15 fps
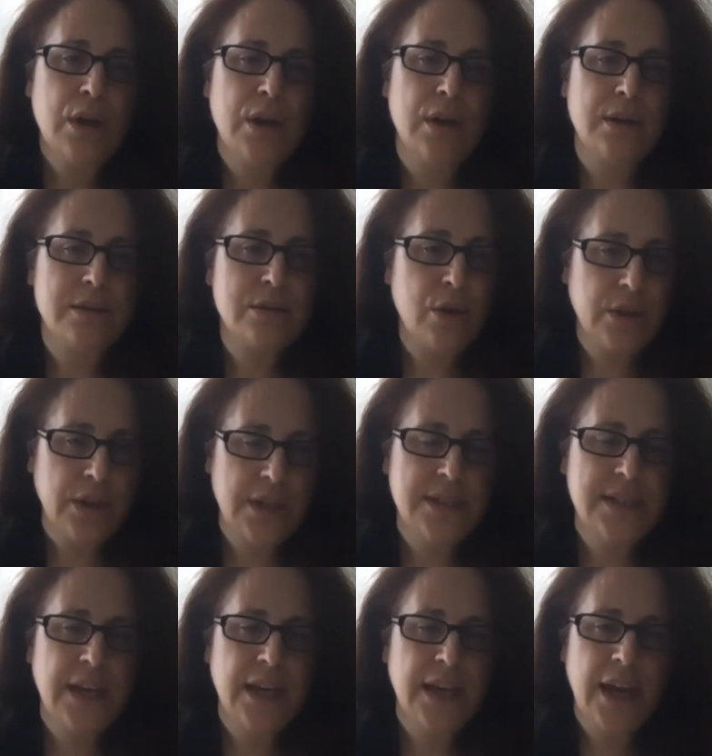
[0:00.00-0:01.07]
It's called
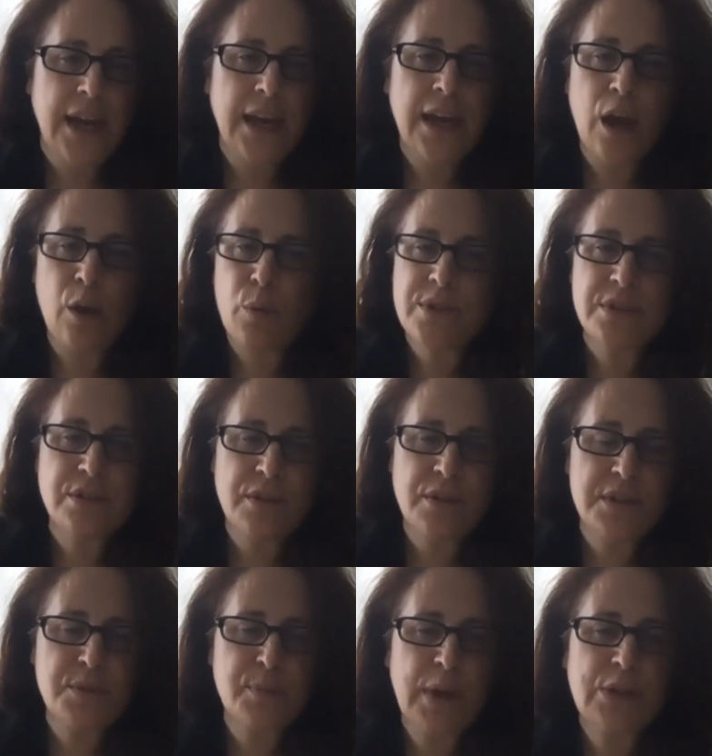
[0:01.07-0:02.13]
NTIA. I wasn't on
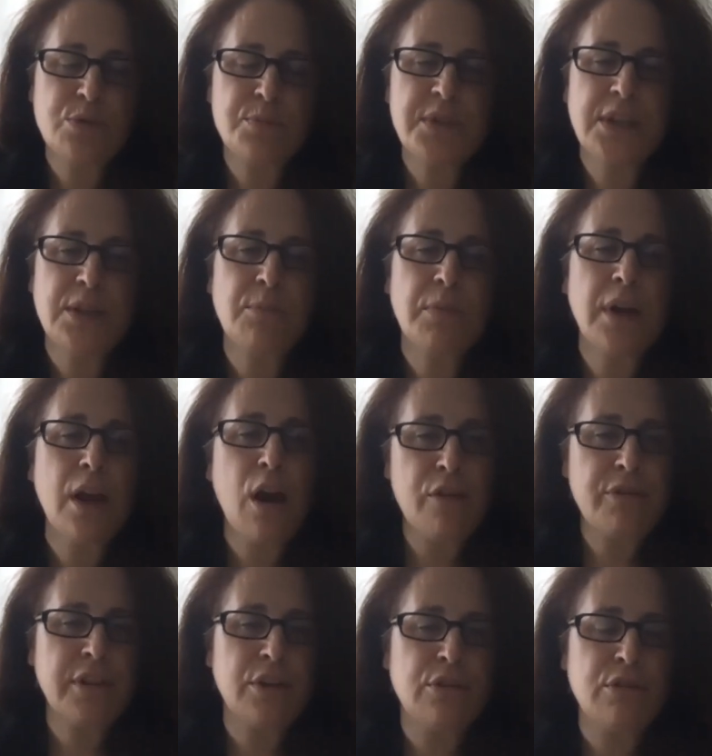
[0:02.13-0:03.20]
the spectrum team, but I
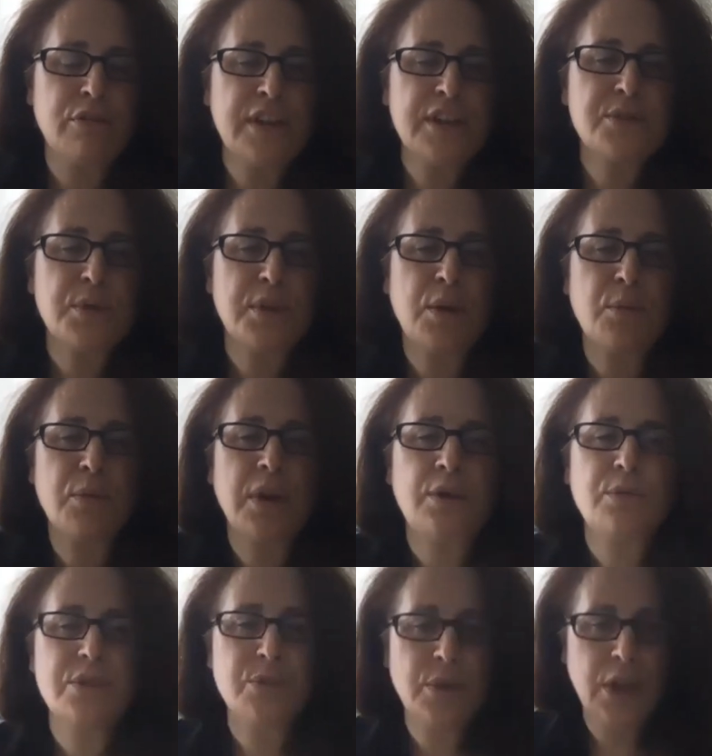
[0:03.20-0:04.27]
often interfaced with them when I
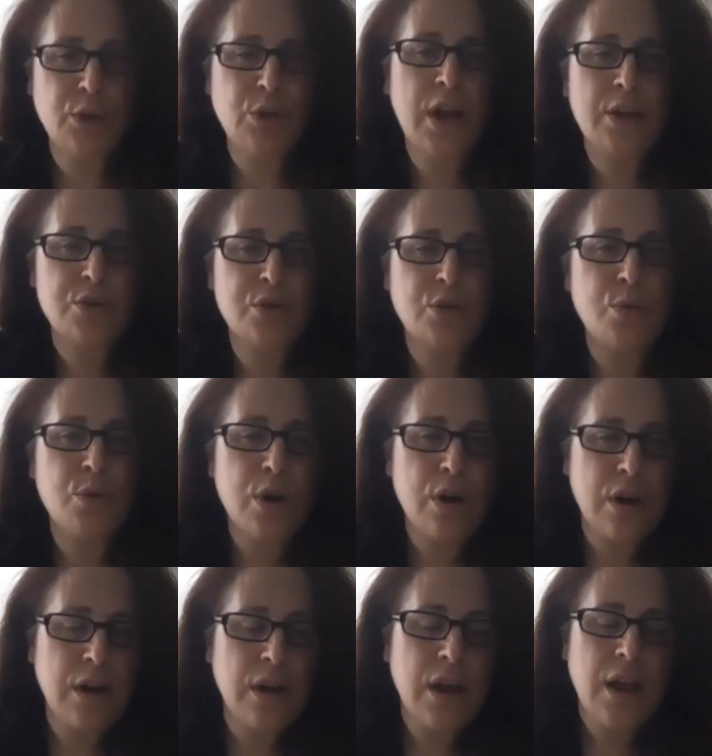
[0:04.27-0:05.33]
was doing international work.
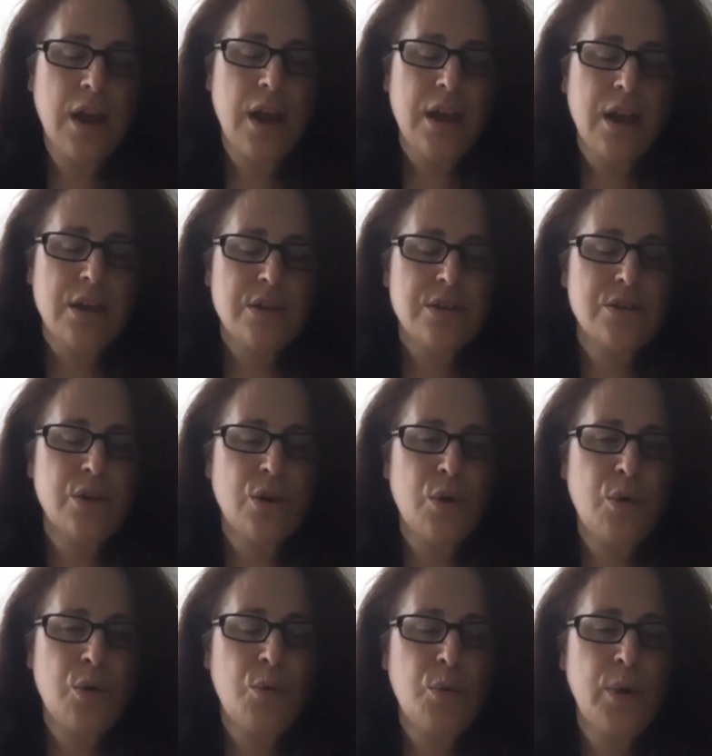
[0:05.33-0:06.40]

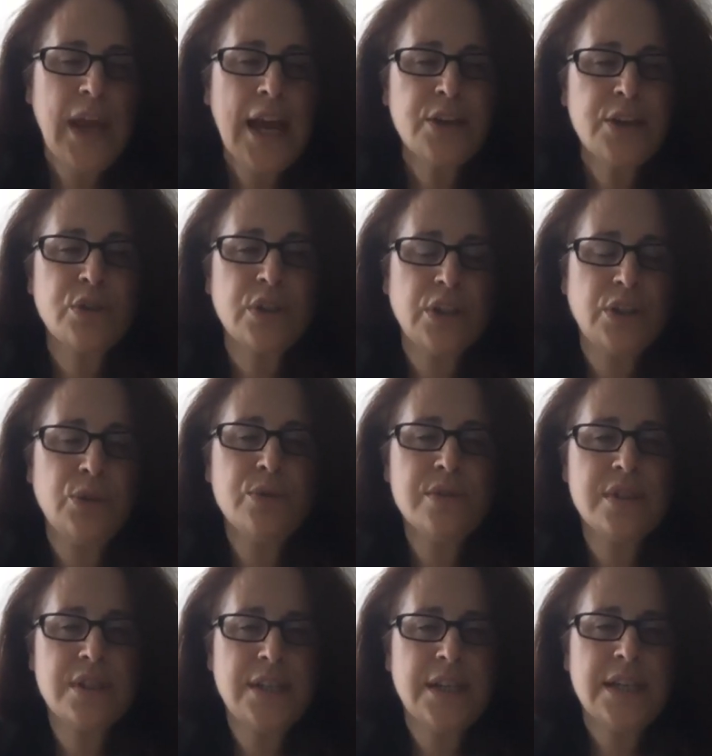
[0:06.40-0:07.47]
So we actually
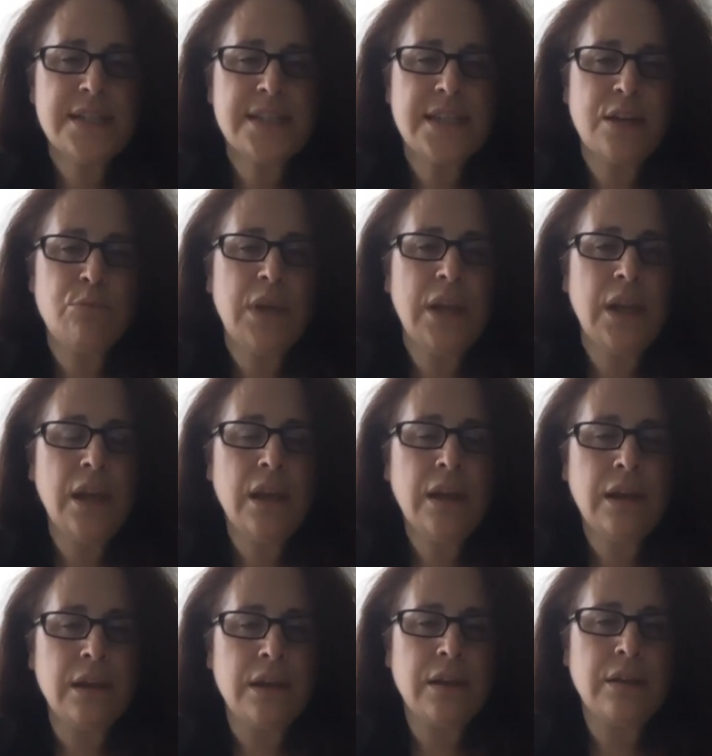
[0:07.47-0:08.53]
used the DSA meeting
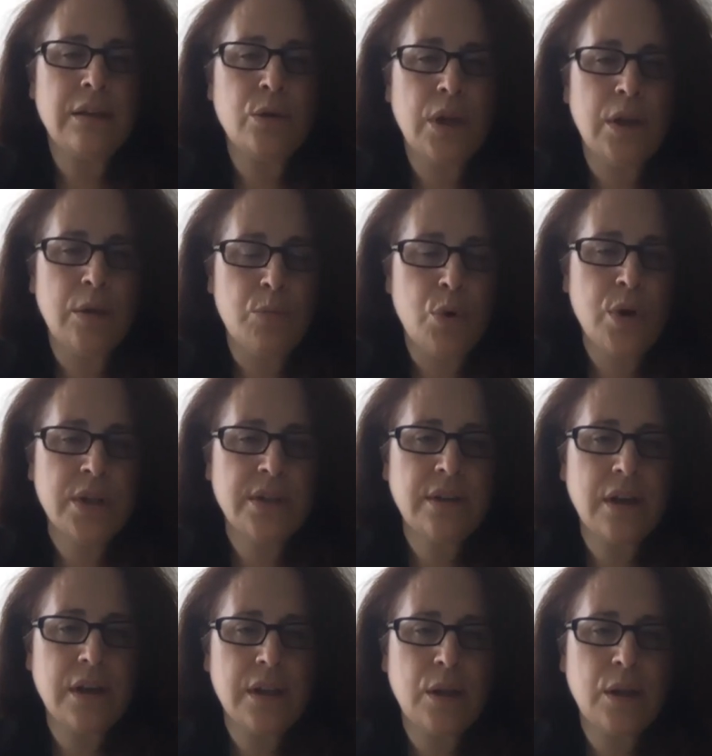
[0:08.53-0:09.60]
in Bogota,
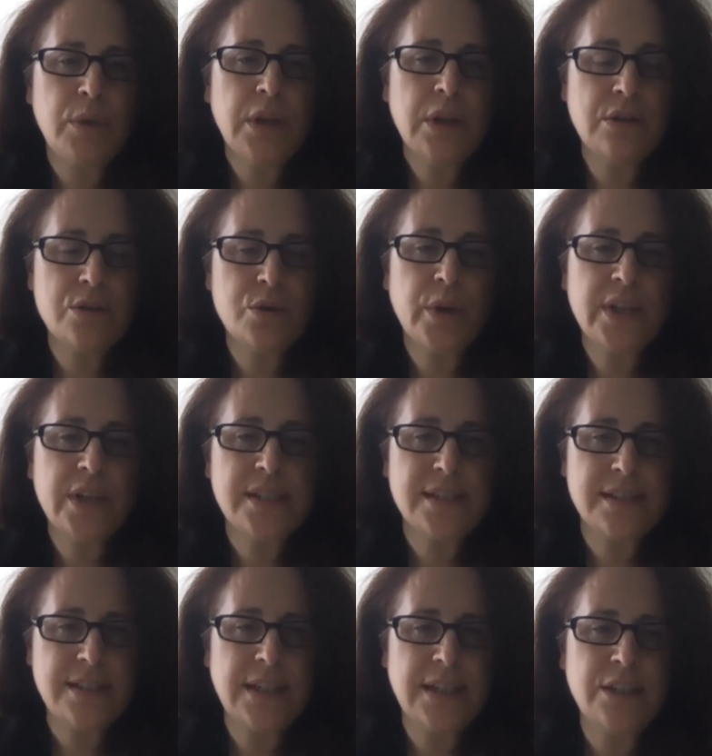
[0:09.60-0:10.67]
Colombia in
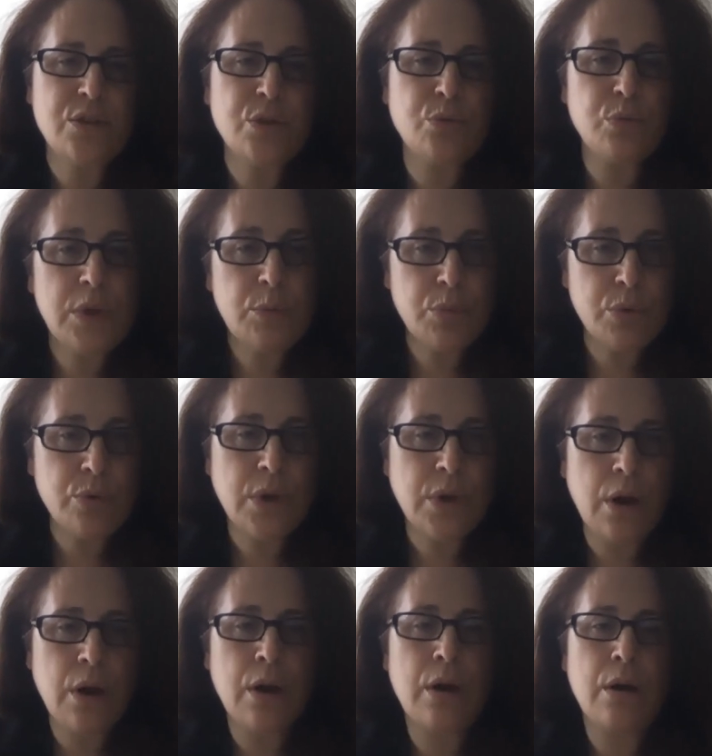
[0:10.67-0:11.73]
2016 to reboot
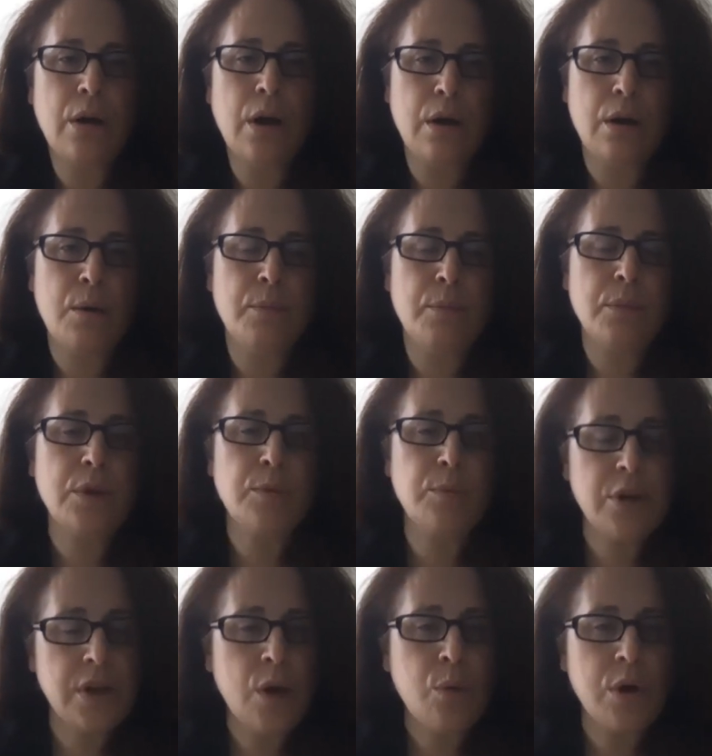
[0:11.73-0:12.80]
our
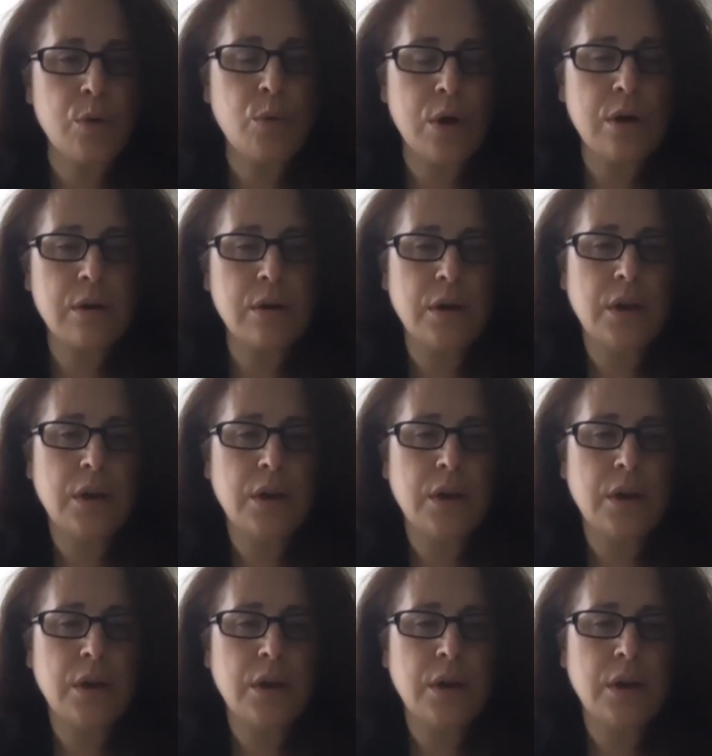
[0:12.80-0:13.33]
community network work.